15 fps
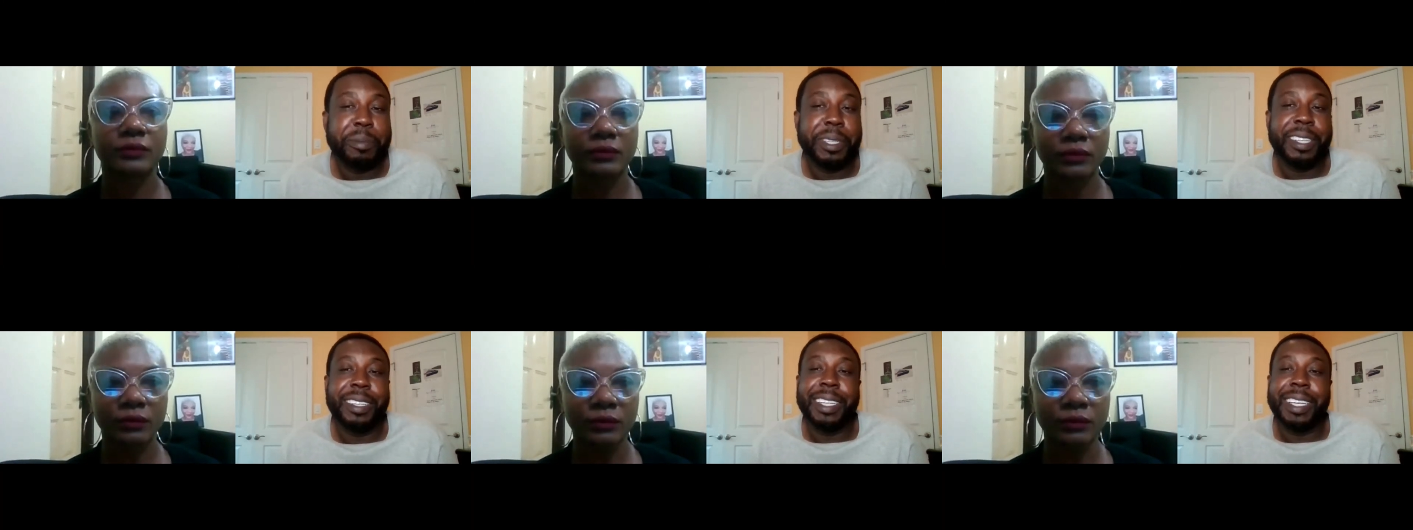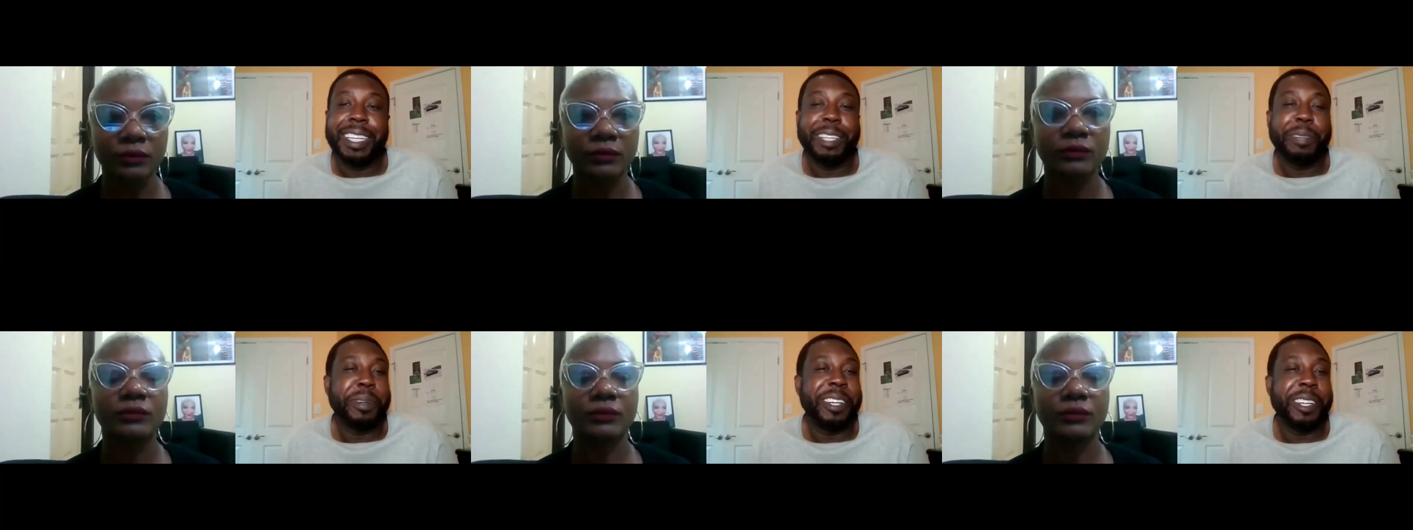Speaker 1: but
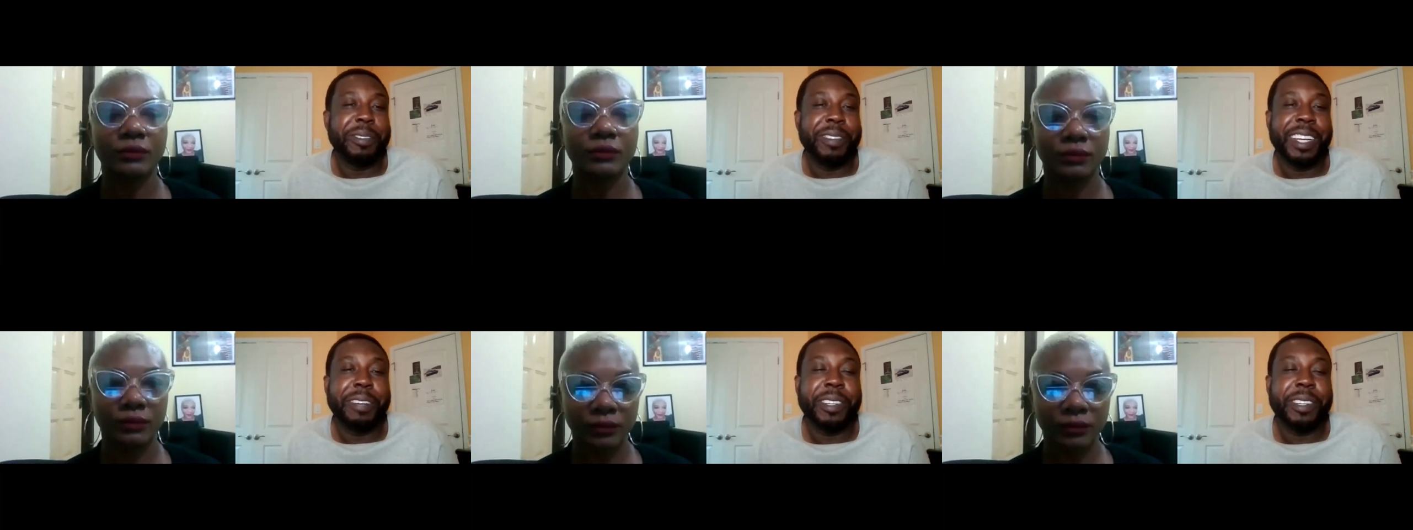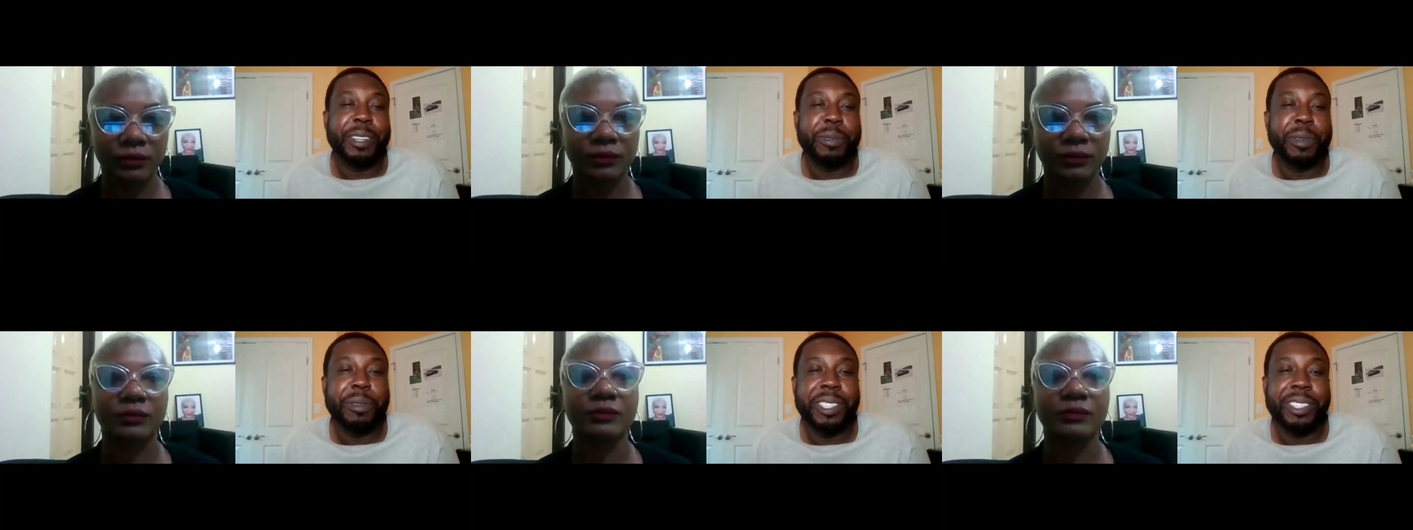any part of Africa,
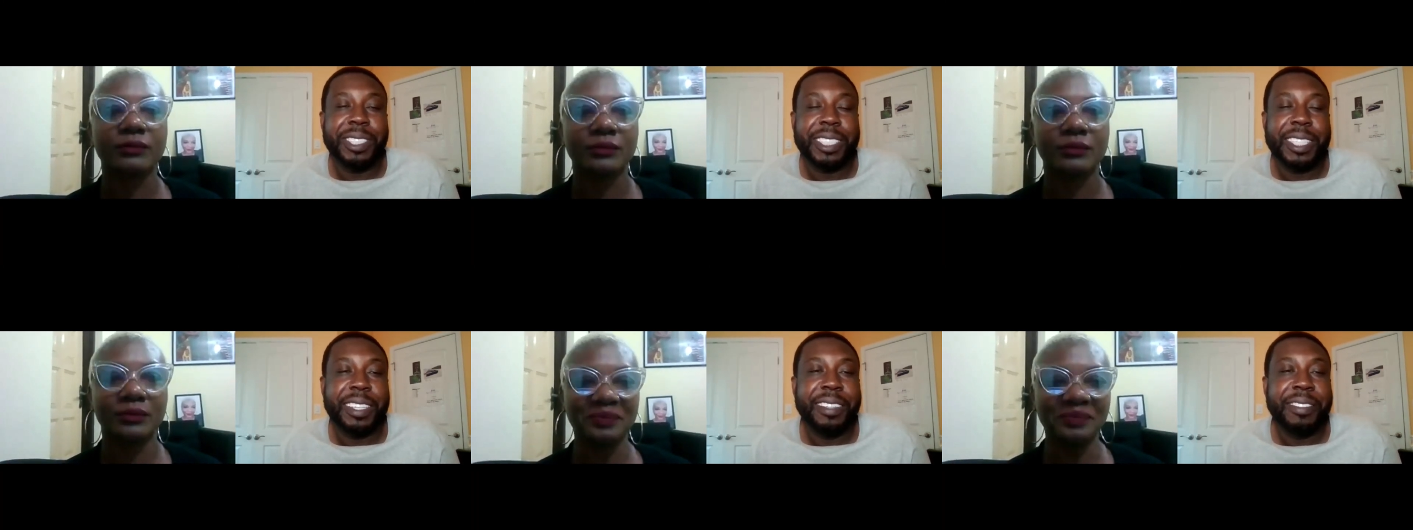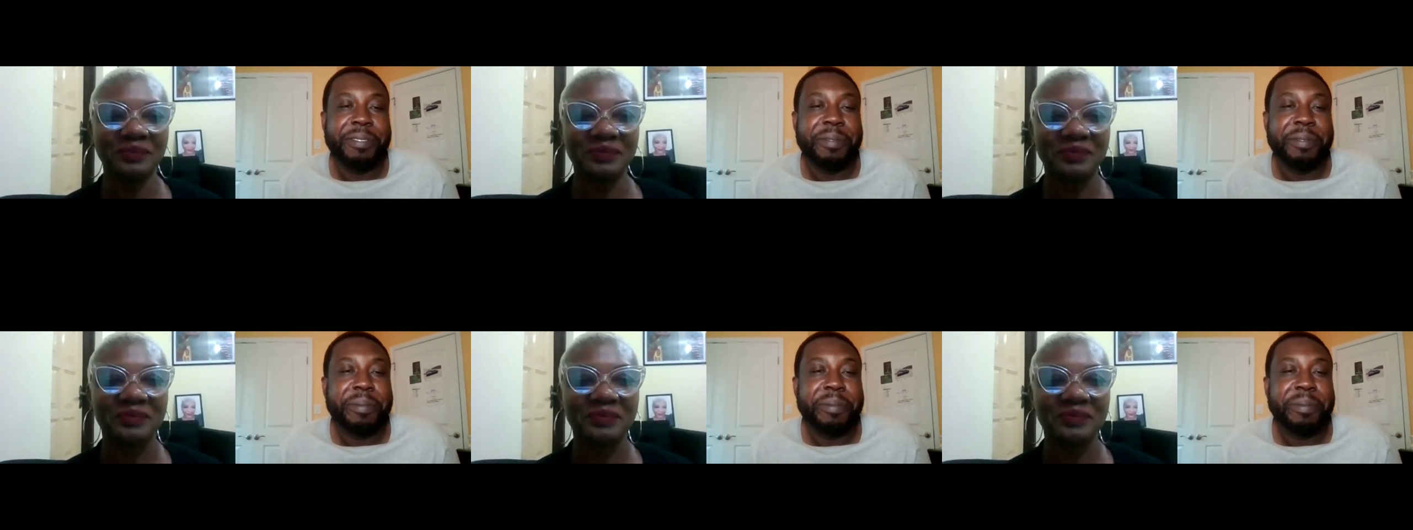mm-hmm. what would you say?